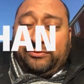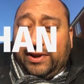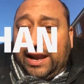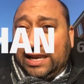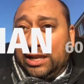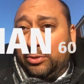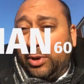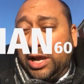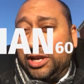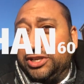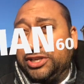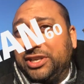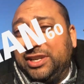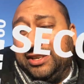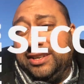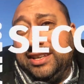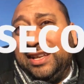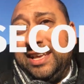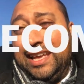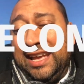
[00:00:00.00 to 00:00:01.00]

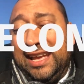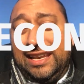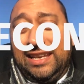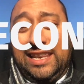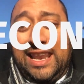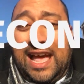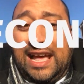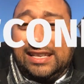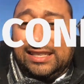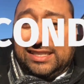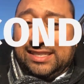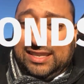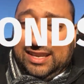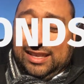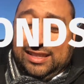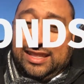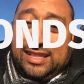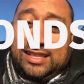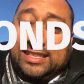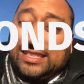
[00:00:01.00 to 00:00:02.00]
valuation in less
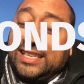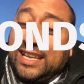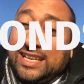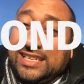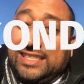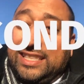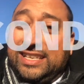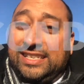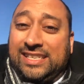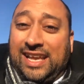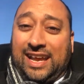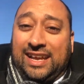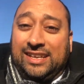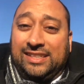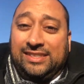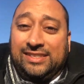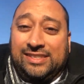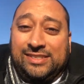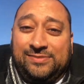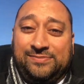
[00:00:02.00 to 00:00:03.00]
than 60
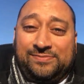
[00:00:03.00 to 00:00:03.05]
seconds.